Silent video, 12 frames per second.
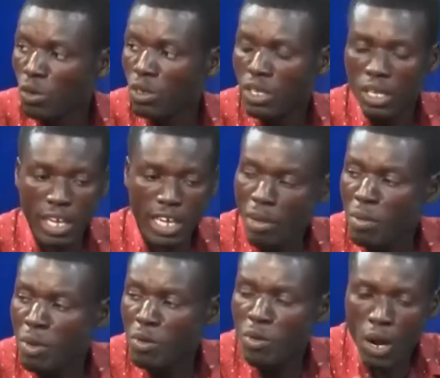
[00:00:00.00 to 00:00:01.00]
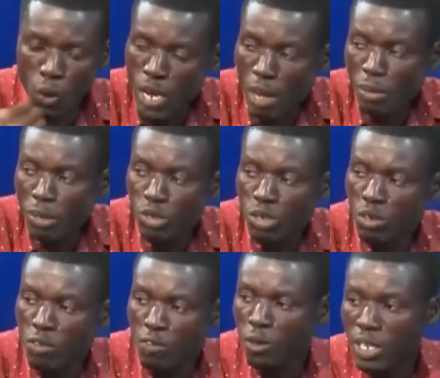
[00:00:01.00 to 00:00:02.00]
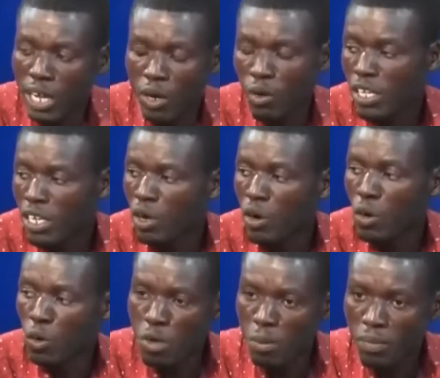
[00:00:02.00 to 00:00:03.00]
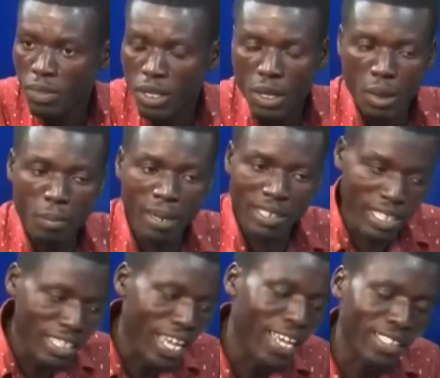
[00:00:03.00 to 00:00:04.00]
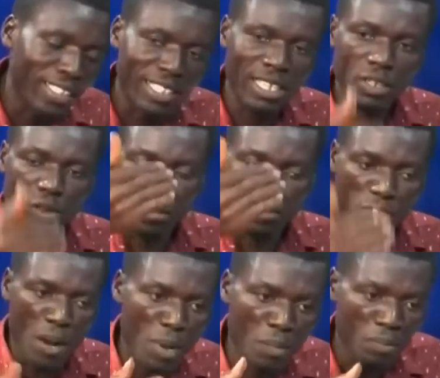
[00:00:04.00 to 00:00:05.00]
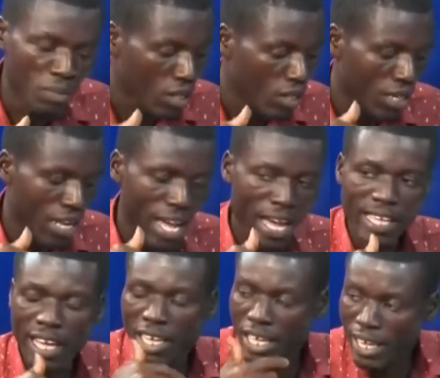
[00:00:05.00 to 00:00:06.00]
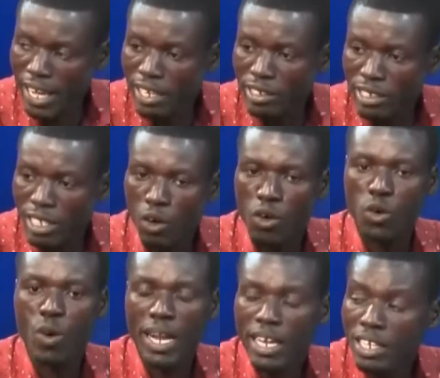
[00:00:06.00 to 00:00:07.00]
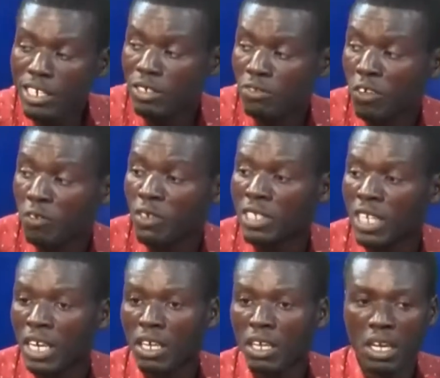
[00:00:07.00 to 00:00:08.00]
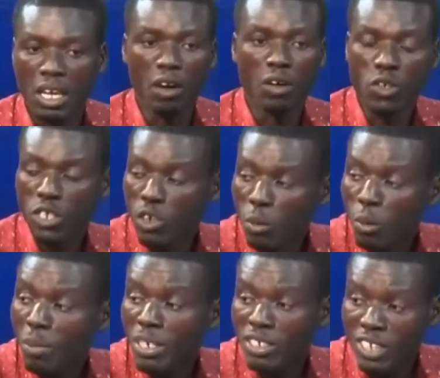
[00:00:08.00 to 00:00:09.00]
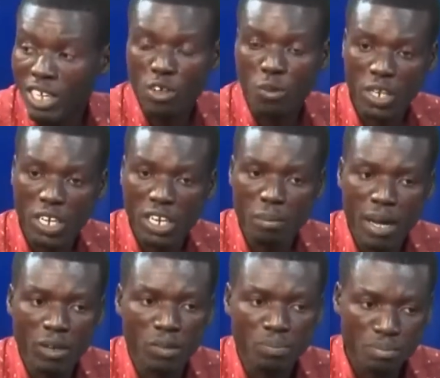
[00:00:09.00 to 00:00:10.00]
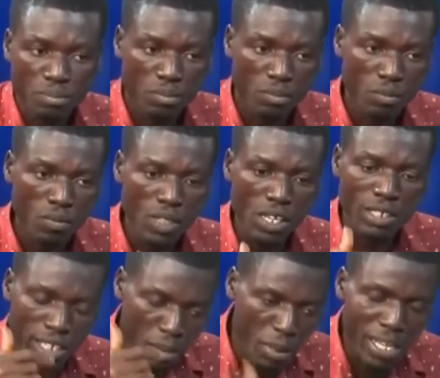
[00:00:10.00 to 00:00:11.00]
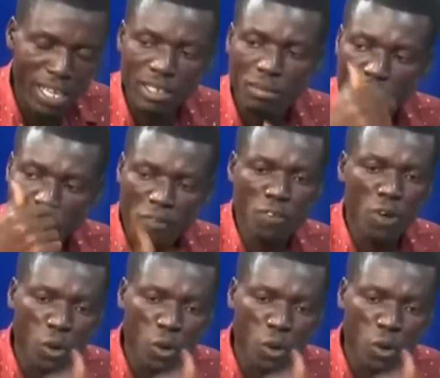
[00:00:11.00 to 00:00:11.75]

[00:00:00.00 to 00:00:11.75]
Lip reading: nka ba bi kwa nko no abetu no fo na nko nye de onko biem ba senior yate no won framem na yakenkan se ono an ndc for fee se ono ne omo best chance omo de ne ba no senior make say baby for